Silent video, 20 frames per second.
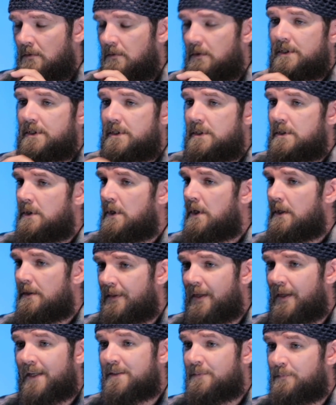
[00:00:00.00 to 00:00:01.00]
Which
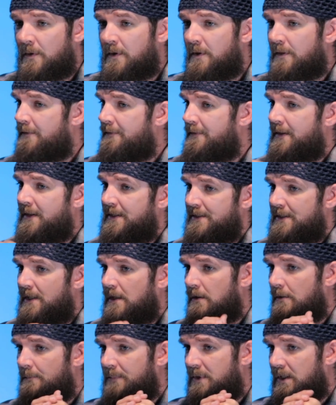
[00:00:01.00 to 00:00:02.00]
that's one of the things that
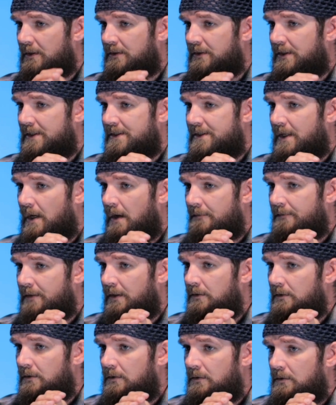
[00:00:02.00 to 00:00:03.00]
helped kick this off.
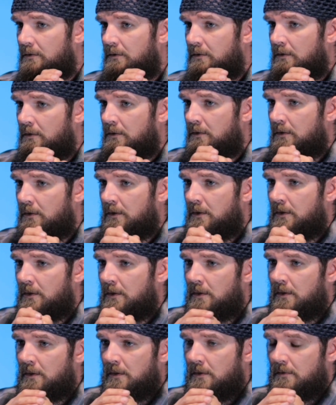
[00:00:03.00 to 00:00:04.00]

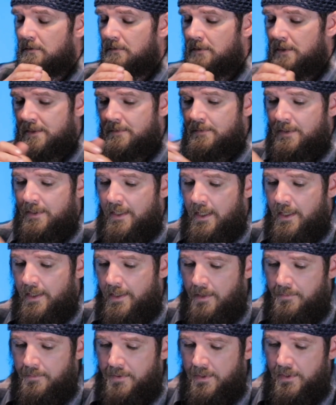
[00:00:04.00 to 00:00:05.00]
Was when that
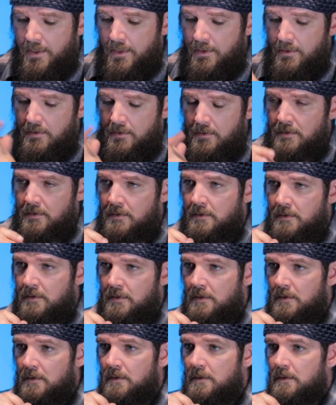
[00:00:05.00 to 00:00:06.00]
happened.
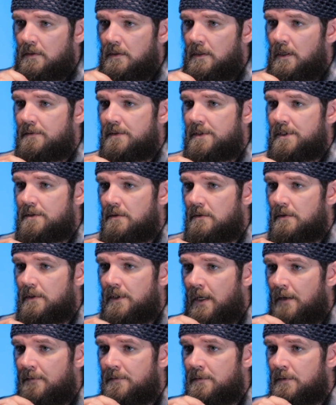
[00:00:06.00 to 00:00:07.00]
That was
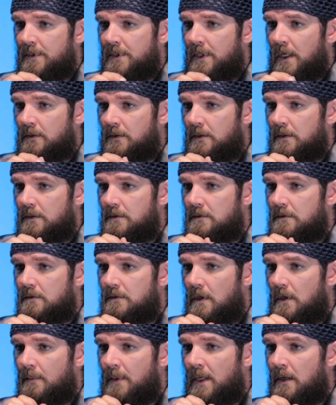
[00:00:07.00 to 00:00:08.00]
shortly after we talked
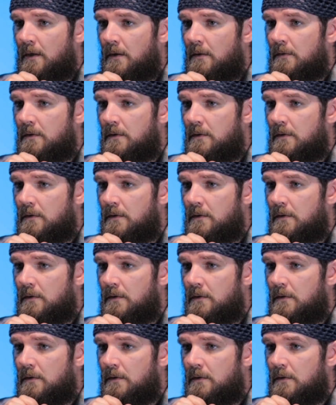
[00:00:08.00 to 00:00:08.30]
about.